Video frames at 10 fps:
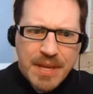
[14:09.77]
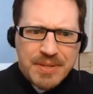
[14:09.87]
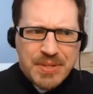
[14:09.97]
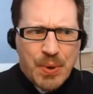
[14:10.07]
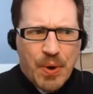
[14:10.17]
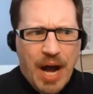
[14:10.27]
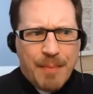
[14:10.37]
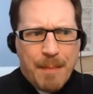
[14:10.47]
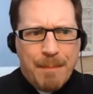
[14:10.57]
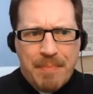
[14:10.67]
So I'm
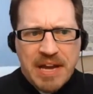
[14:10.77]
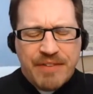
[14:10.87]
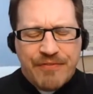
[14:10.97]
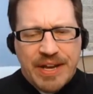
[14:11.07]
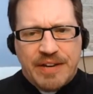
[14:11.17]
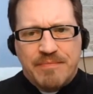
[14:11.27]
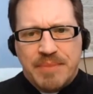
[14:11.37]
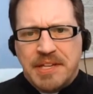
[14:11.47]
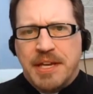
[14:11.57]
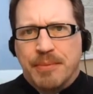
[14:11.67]
a big fan of
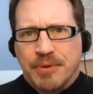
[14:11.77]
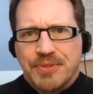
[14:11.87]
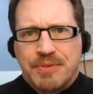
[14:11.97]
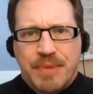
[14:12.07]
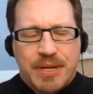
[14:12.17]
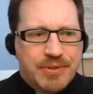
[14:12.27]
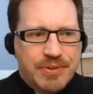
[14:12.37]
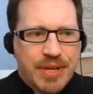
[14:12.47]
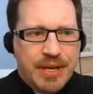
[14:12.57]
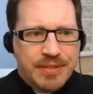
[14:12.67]
being able to make sure
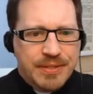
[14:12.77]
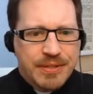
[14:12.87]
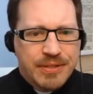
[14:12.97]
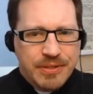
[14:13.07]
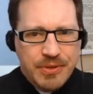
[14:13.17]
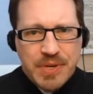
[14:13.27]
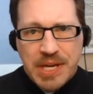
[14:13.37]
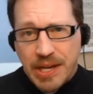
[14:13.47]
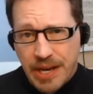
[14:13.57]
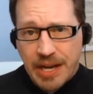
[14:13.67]
that you can
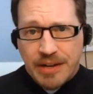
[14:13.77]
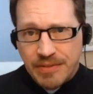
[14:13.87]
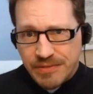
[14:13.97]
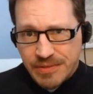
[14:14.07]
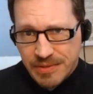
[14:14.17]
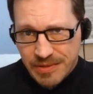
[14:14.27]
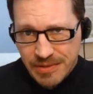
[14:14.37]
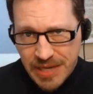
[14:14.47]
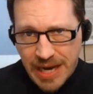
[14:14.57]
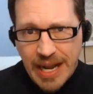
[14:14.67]
connect
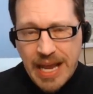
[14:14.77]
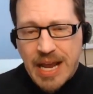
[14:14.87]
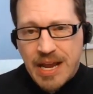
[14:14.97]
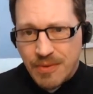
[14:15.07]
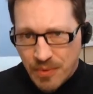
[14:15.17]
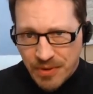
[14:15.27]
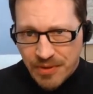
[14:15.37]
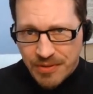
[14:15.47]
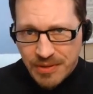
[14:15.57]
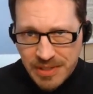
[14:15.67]
dot A with
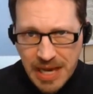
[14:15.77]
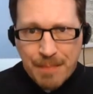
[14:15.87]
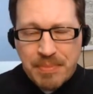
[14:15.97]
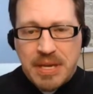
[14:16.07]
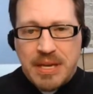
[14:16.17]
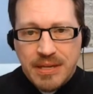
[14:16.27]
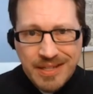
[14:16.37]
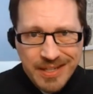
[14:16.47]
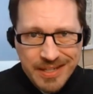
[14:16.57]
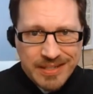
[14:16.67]
dot B,
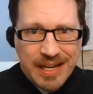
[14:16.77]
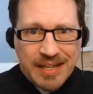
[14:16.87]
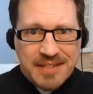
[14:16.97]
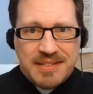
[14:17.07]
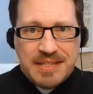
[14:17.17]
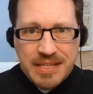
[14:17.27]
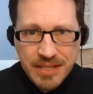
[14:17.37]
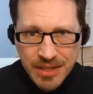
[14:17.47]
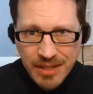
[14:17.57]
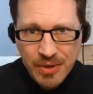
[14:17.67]
dot C
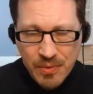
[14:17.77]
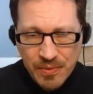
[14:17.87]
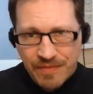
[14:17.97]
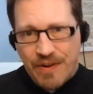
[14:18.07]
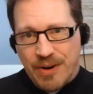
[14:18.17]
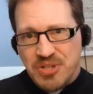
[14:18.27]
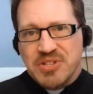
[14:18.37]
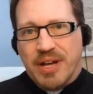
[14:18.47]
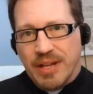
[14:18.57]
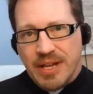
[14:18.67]
with very
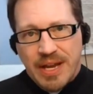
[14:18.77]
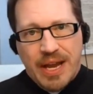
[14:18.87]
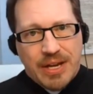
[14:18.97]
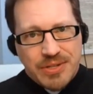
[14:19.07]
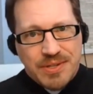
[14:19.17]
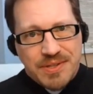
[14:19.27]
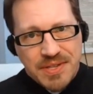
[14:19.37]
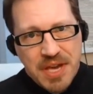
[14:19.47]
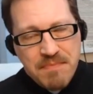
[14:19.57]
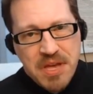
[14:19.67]
solid connections,
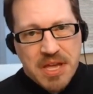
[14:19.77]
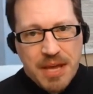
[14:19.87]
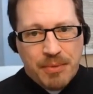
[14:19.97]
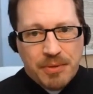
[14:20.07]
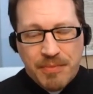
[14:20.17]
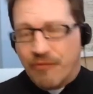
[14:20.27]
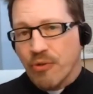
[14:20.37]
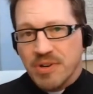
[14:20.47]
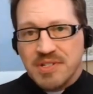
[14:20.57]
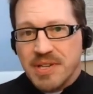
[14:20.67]
and being able,
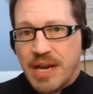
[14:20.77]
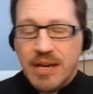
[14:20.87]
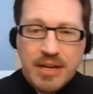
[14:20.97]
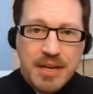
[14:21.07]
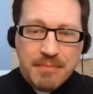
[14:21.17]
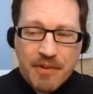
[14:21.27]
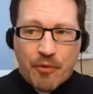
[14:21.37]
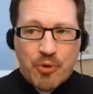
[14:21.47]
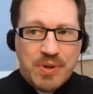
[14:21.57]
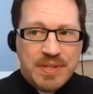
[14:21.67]
before
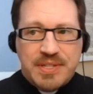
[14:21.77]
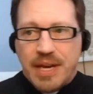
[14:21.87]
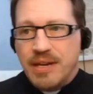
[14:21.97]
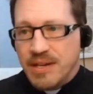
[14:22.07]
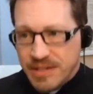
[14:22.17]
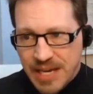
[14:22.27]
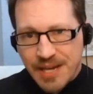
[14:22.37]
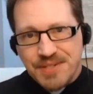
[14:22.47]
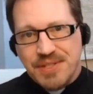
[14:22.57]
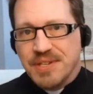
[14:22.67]
you can say,
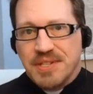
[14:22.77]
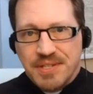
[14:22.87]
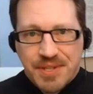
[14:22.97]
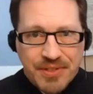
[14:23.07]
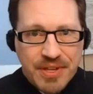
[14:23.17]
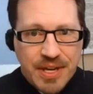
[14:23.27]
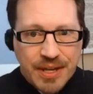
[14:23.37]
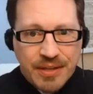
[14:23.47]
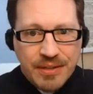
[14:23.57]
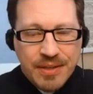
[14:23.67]
yes, this is a thing,